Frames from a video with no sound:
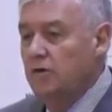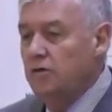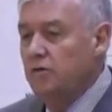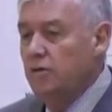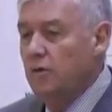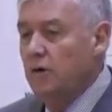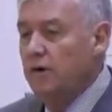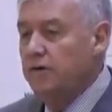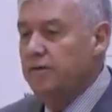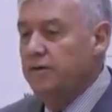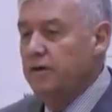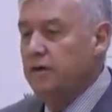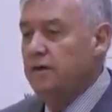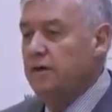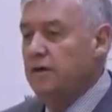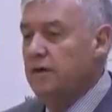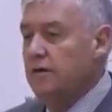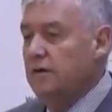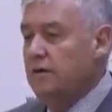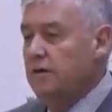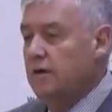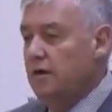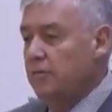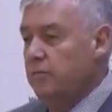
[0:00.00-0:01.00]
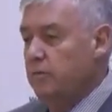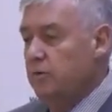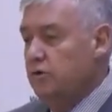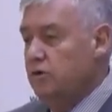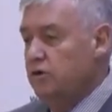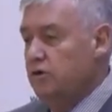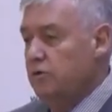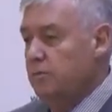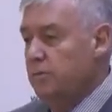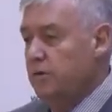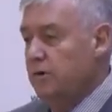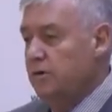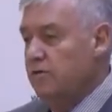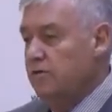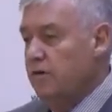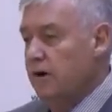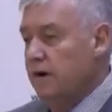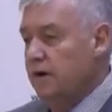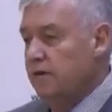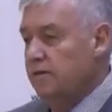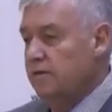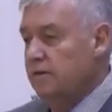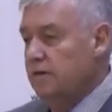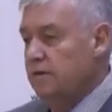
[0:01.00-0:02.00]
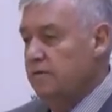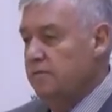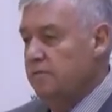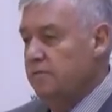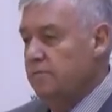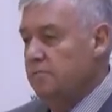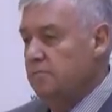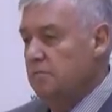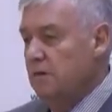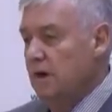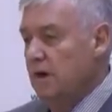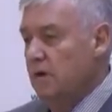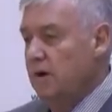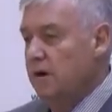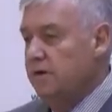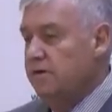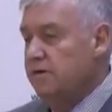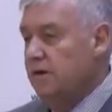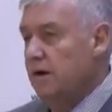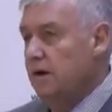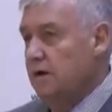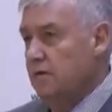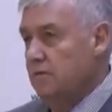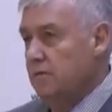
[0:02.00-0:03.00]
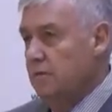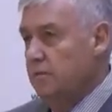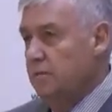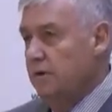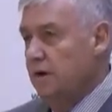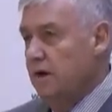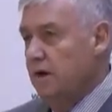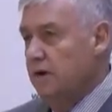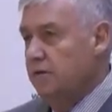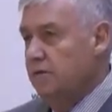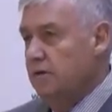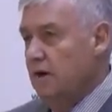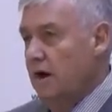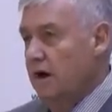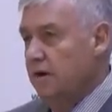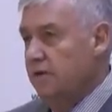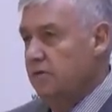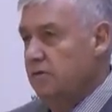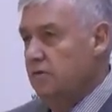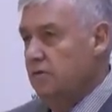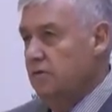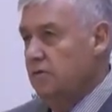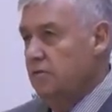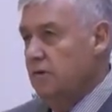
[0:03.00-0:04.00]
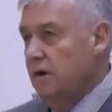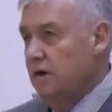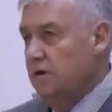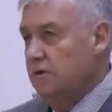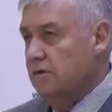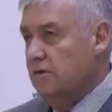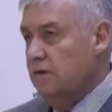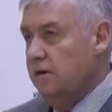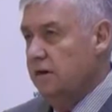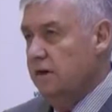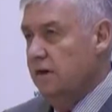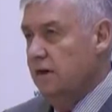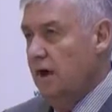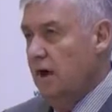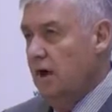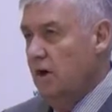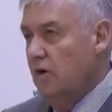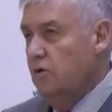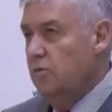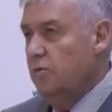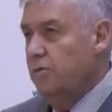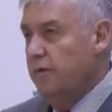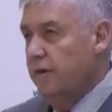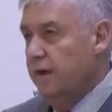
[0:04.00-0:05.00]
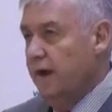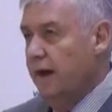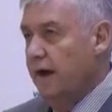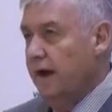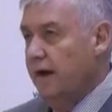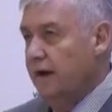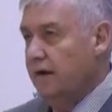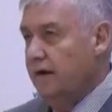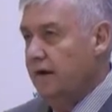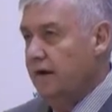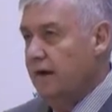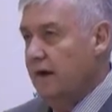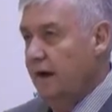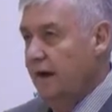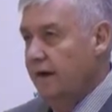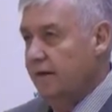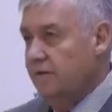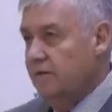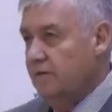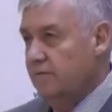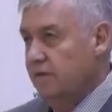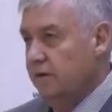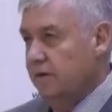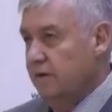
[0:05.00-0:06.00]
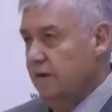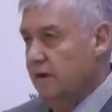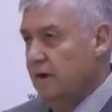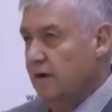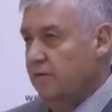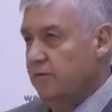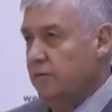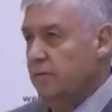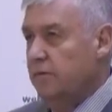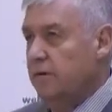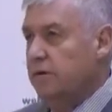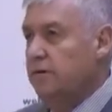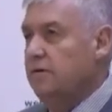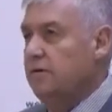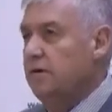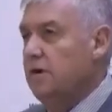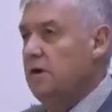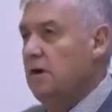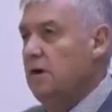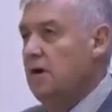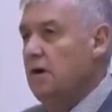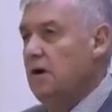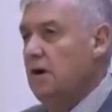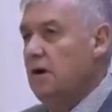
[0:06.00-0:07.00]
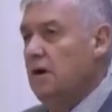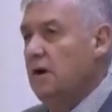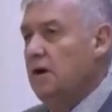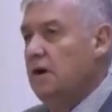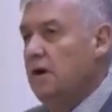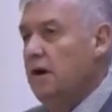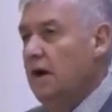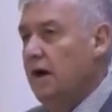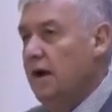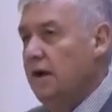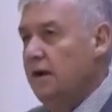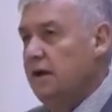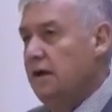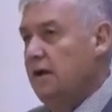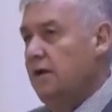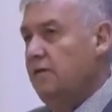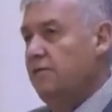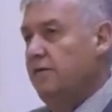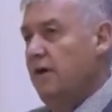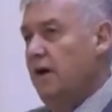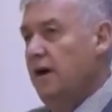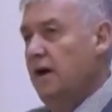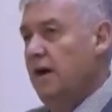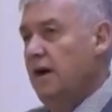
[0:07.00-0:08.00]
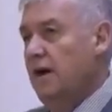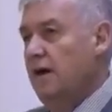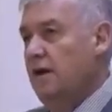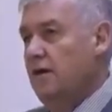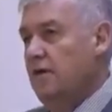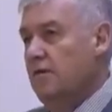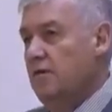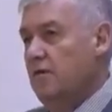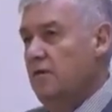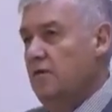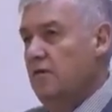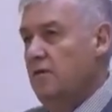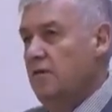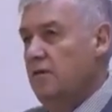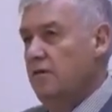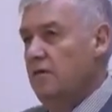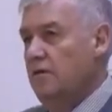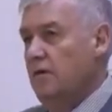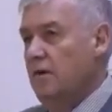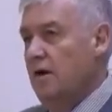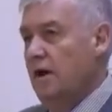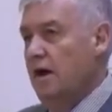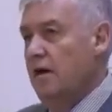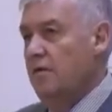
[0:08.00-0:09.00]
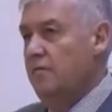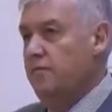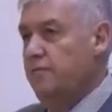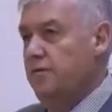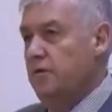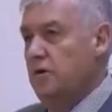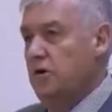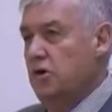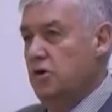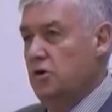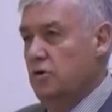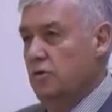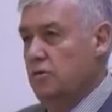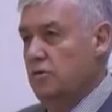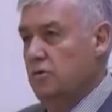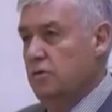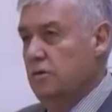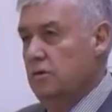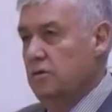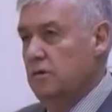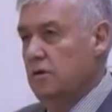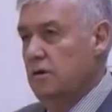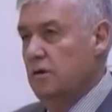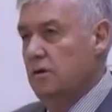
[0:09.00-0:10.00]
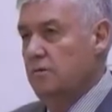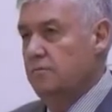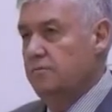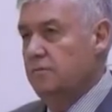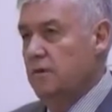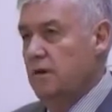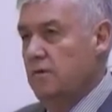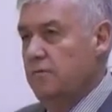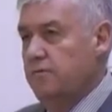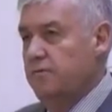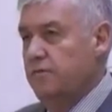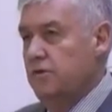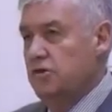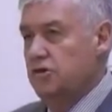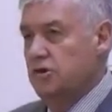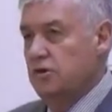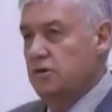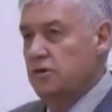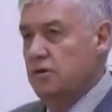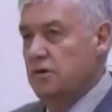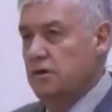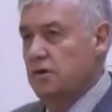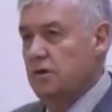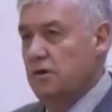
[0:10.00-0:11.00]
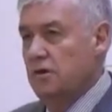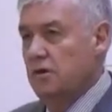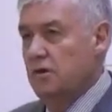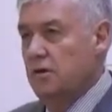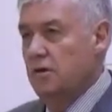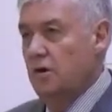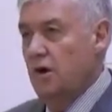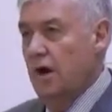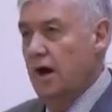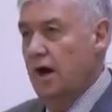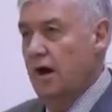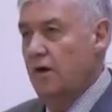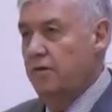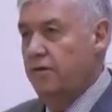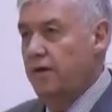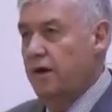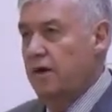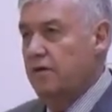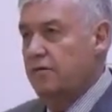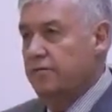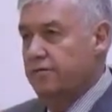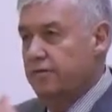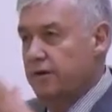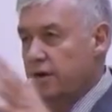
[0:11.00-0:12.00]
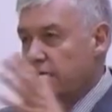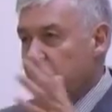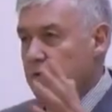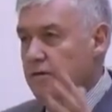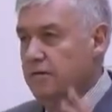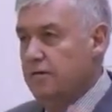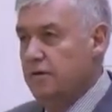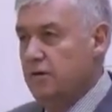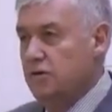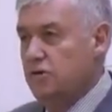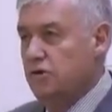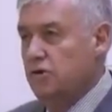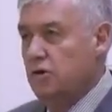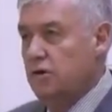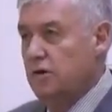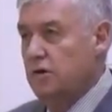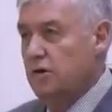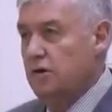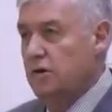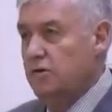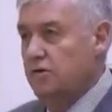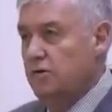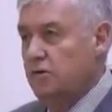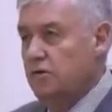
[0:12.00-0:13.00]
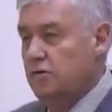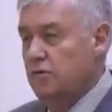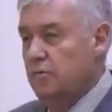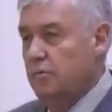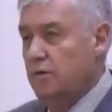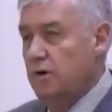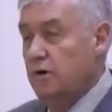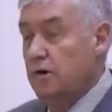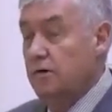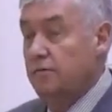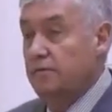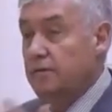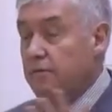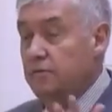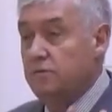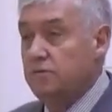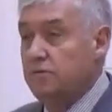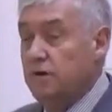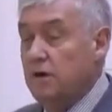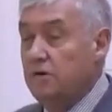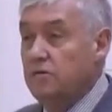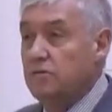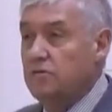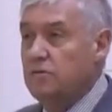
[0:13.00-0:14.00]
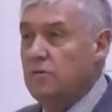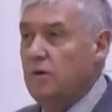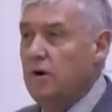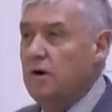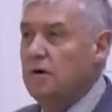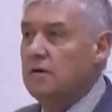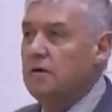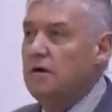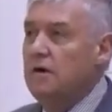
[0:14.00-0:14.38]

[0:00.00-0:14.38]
Do I think the government should be directive? No, I don't. But I do actually hope that, collectively, the government can give a view, a vision, that how they think this should emerge, even if it's status quo.